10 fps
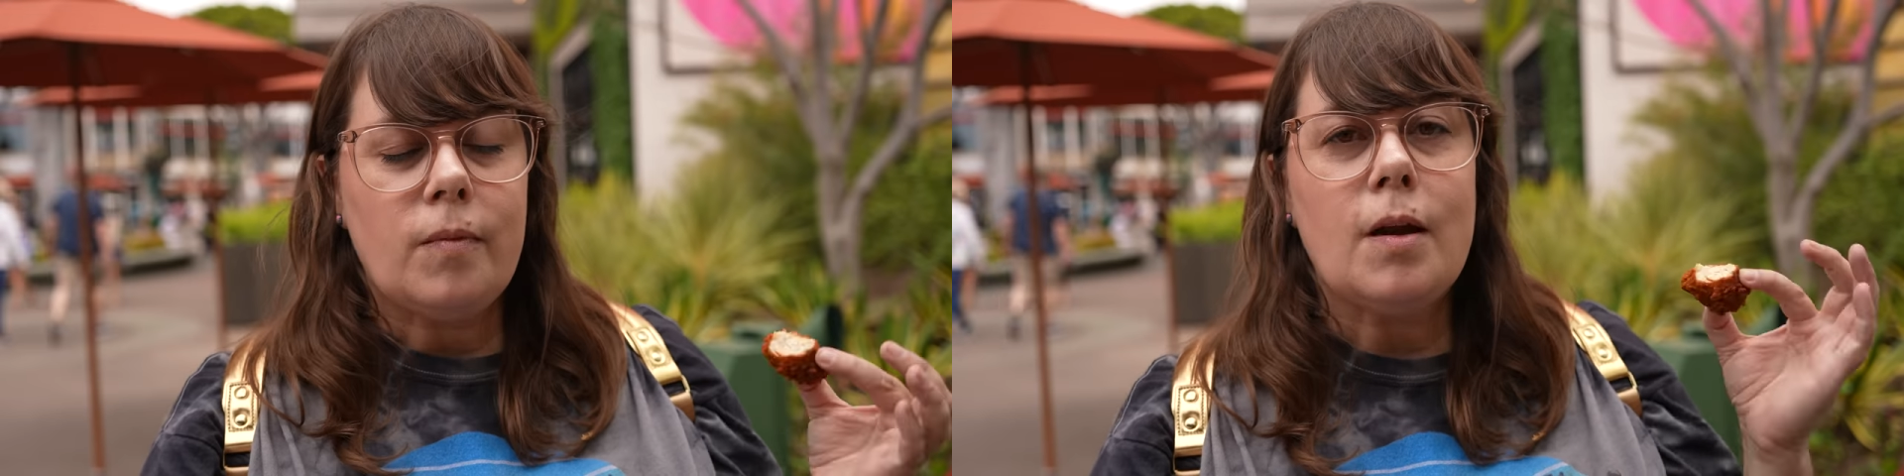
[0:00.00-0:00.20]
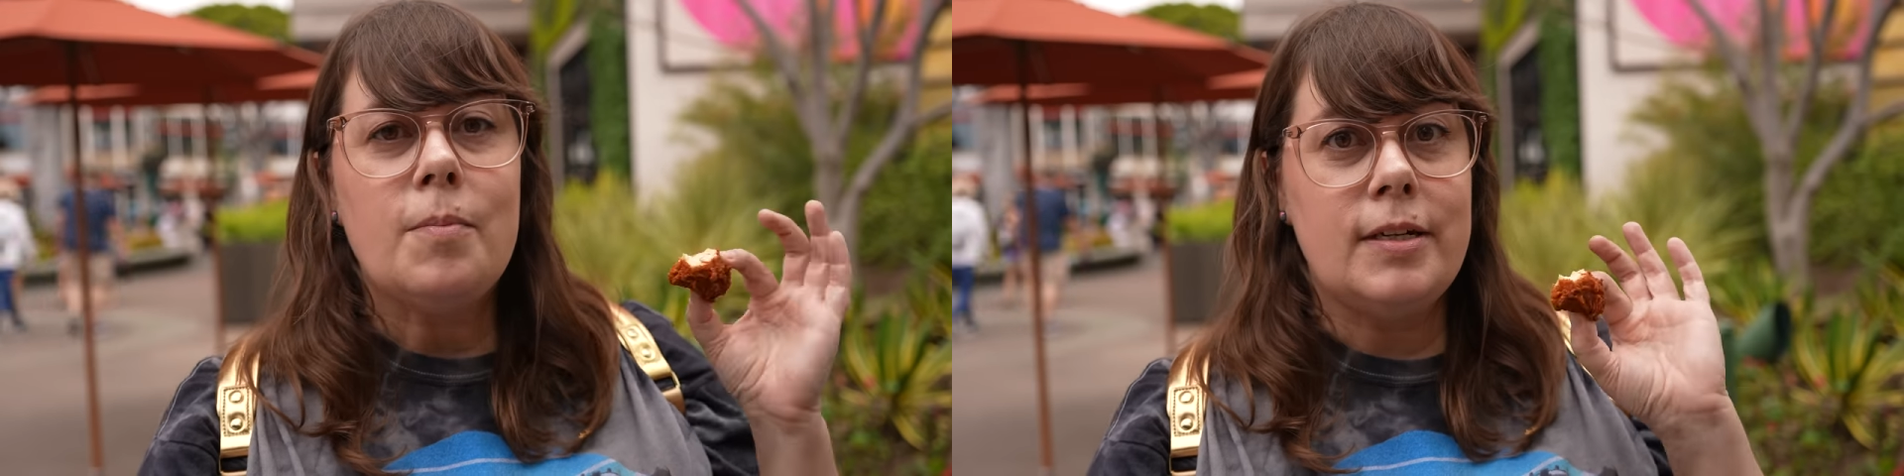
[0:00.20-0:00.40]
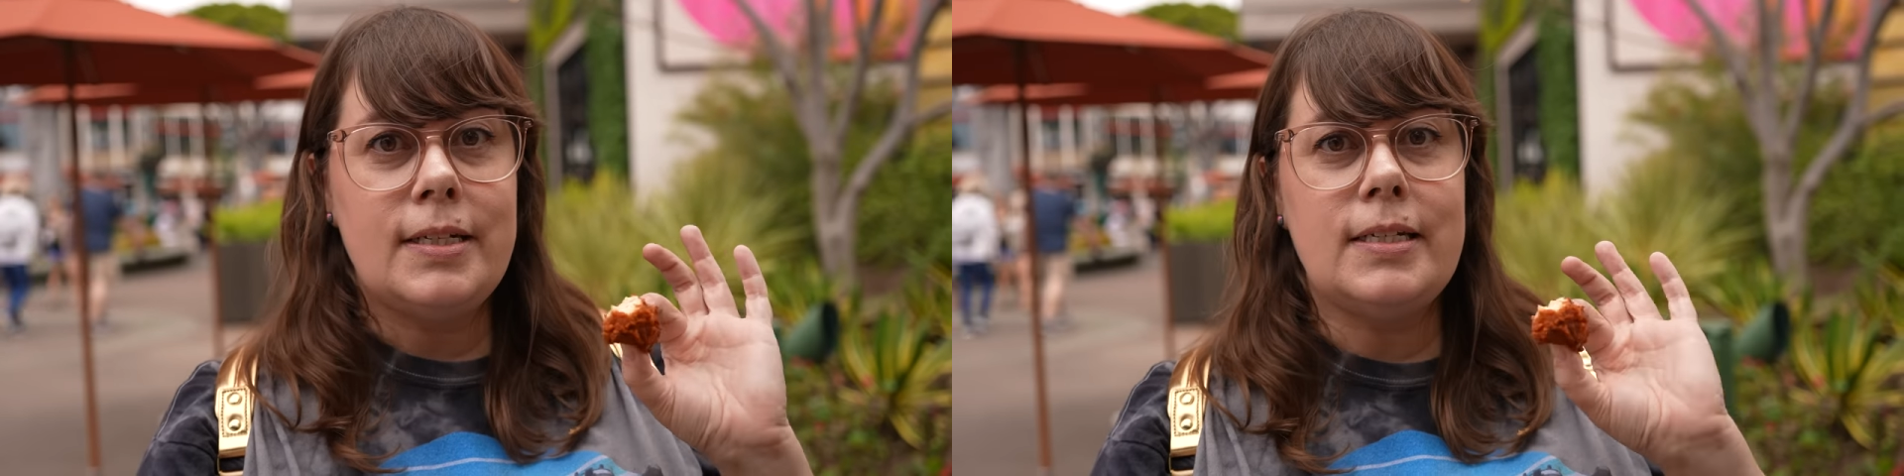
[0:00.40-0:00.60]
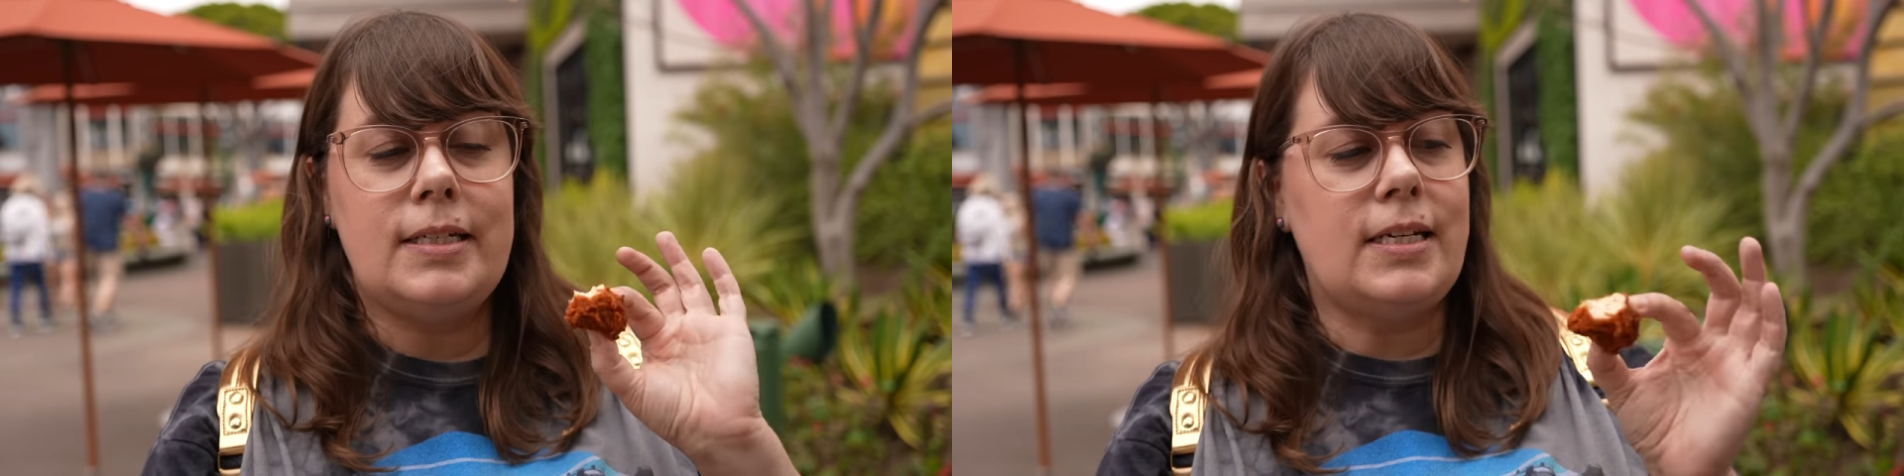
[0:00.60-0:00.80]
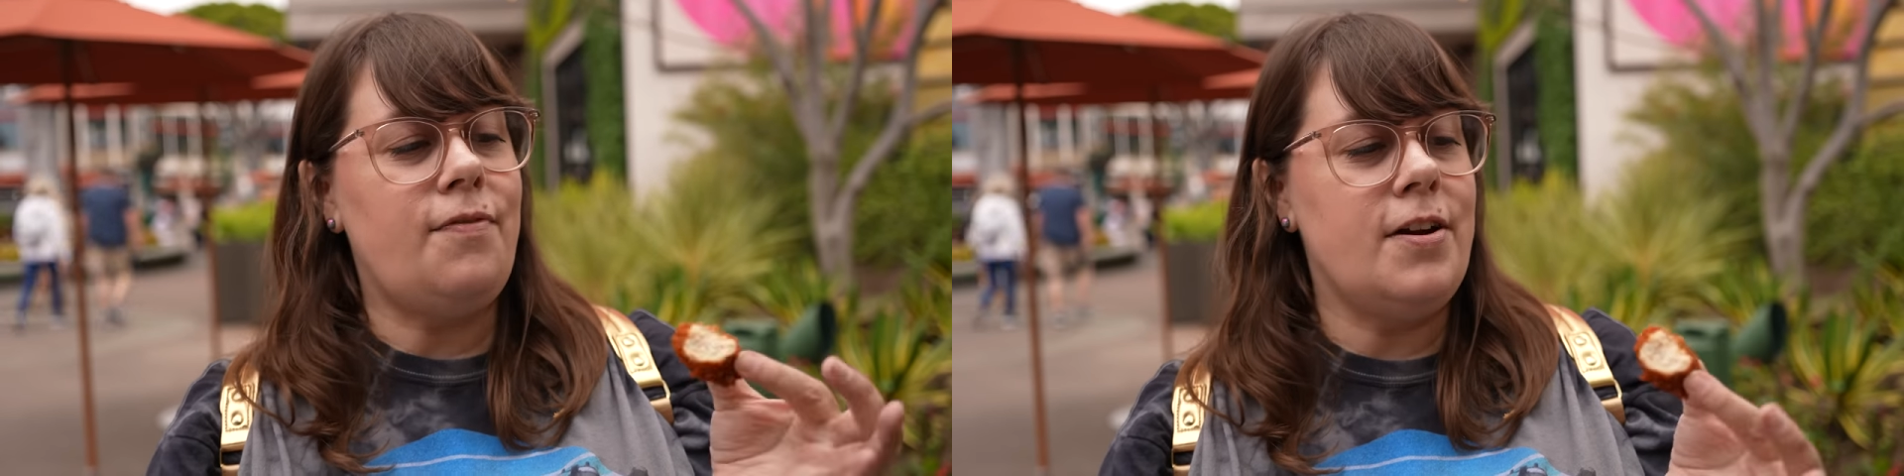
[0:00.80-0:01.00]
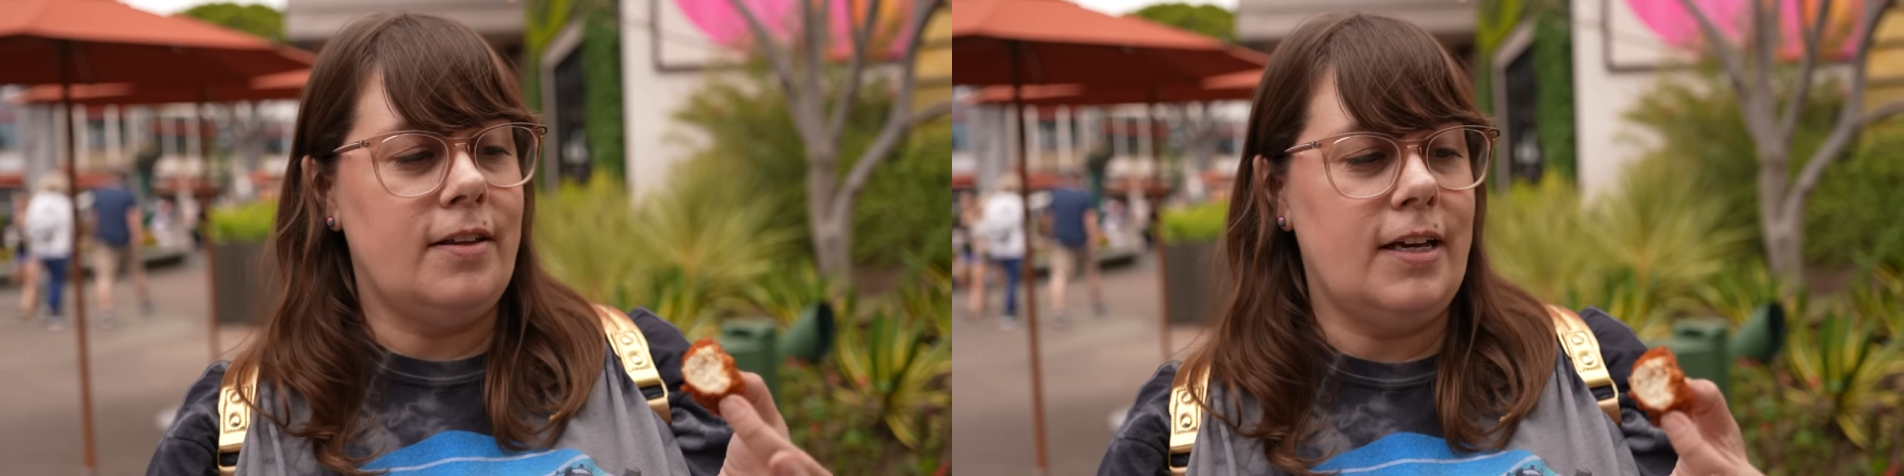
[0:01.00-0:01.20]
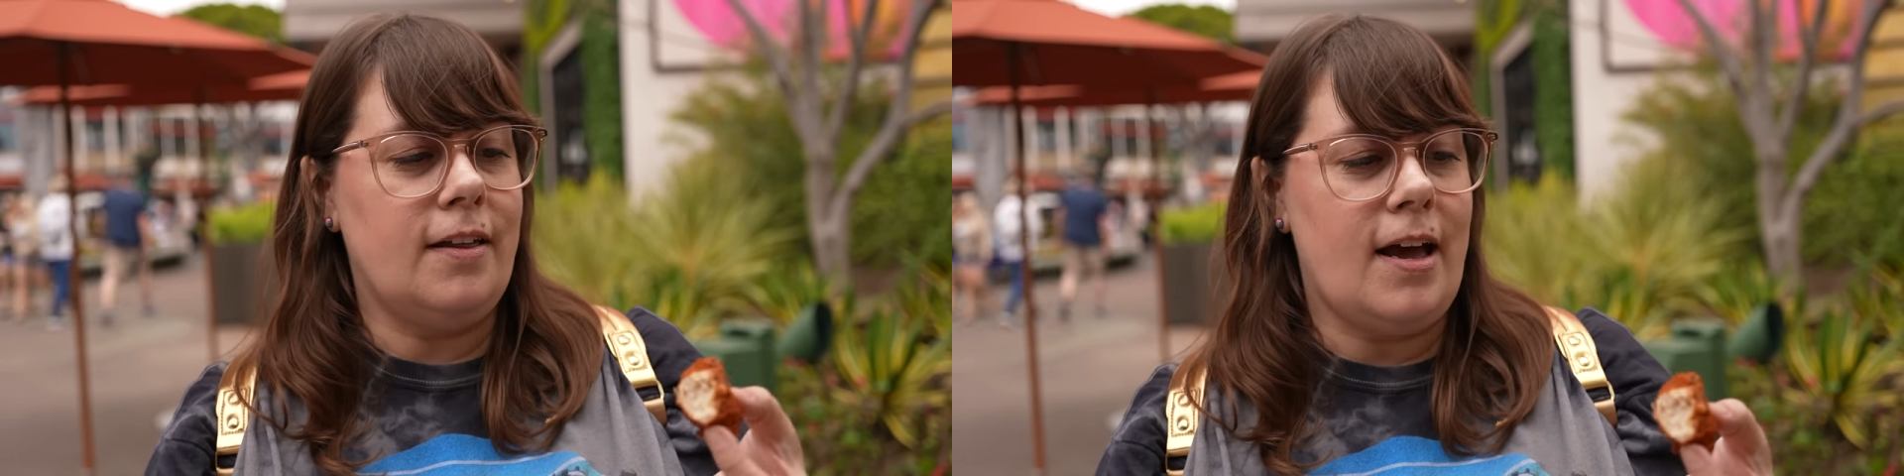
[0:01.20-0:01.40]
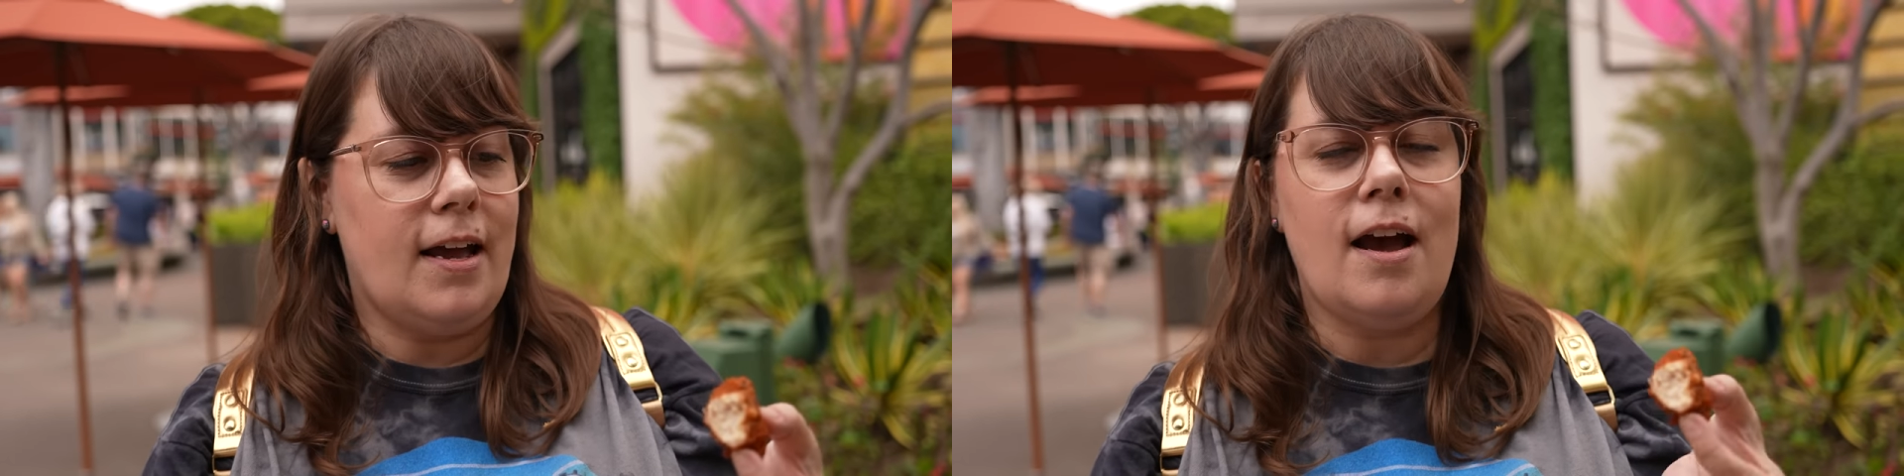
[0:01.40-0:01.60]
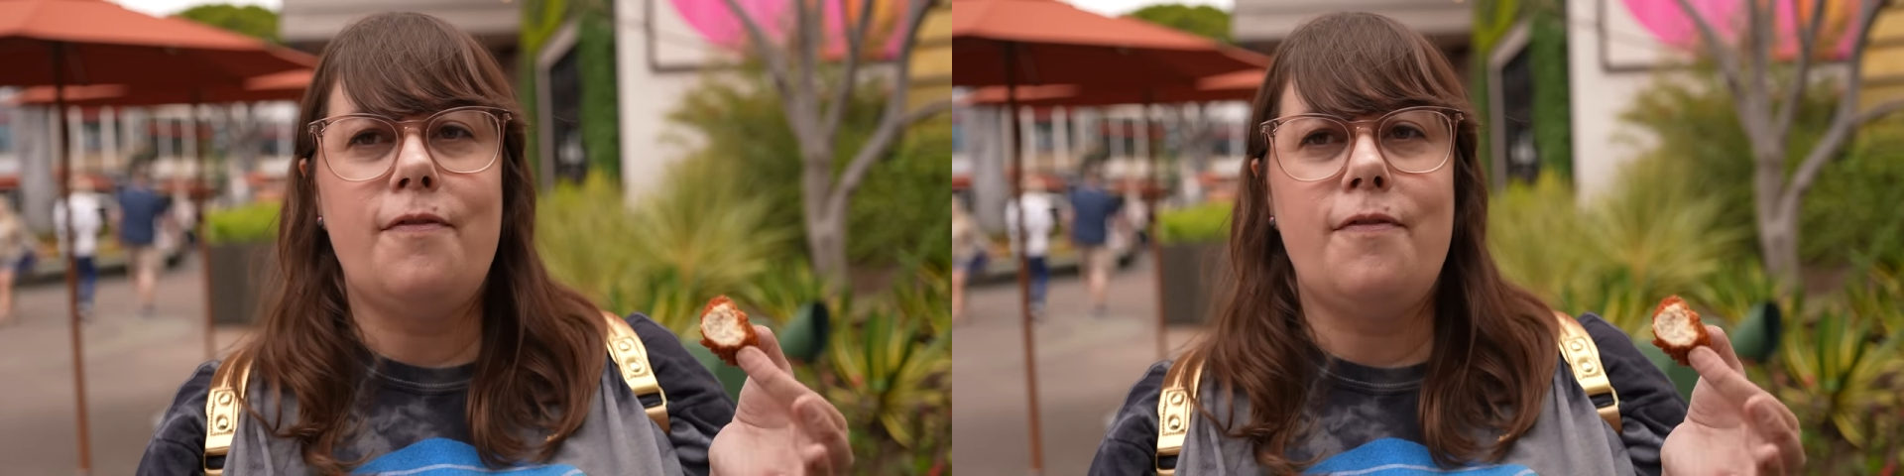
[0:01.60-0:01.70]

But this is definitely, like,